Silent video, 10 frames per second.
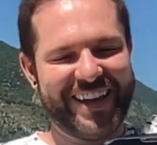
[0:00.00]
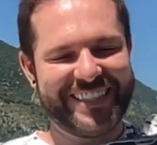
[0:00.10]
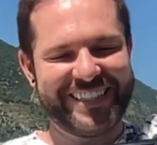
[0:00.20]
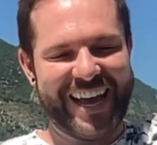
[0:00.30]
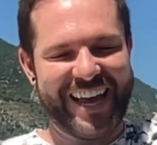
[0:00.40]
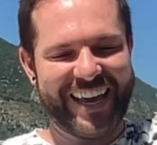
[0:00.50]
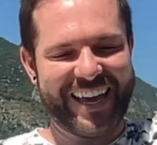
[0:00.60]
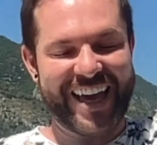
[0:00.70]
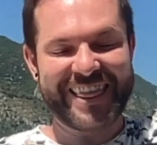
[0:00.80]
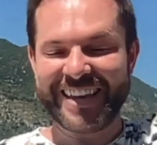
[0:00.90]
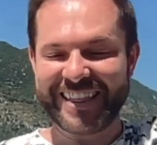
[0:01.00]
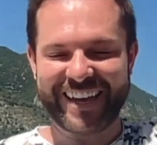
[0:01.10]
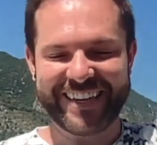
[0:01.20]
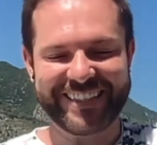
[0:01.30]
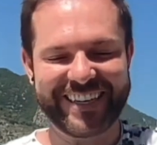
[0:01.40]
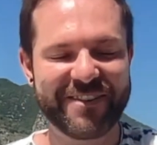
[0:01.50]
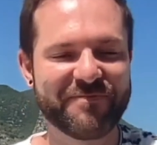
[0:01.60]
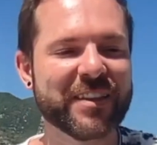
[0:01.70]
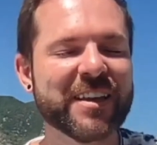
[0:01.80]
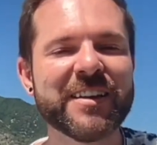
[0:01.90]
Is that it? I think that is it.
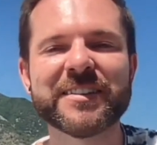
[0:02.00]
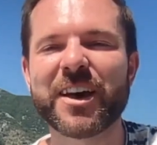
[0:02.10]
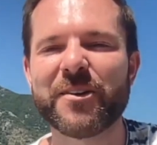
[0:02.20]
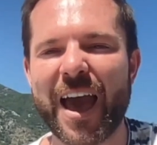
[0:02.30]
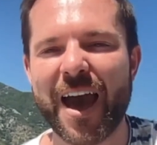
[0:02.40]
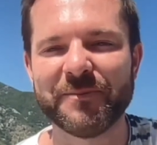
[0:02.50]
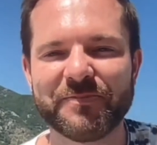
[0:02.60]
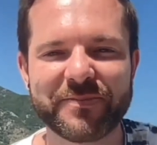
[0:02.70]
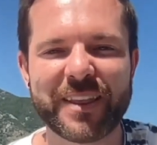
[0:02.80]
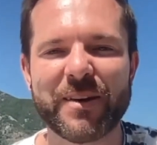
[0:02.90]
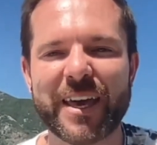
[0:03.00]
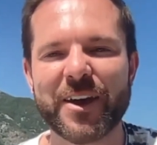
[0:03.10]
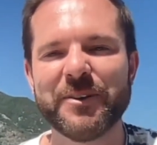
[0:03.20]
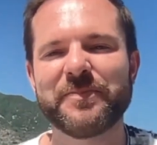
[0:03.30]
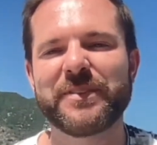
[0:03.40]
So yeah, there we go.